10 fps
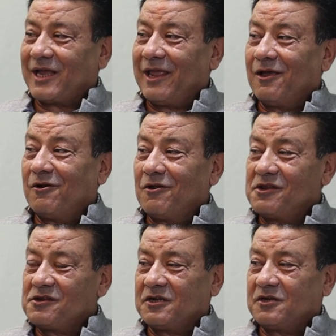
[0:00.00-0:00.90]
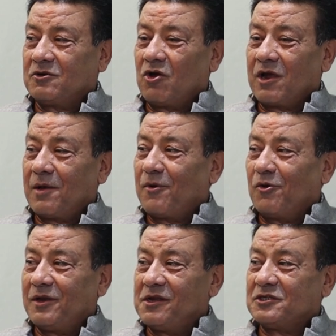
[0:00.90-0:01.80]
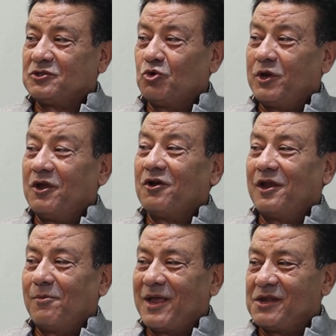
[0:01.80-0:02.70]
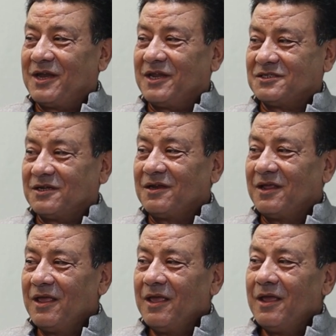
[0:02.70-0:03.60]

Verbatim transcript: I always talk about his story on imagination.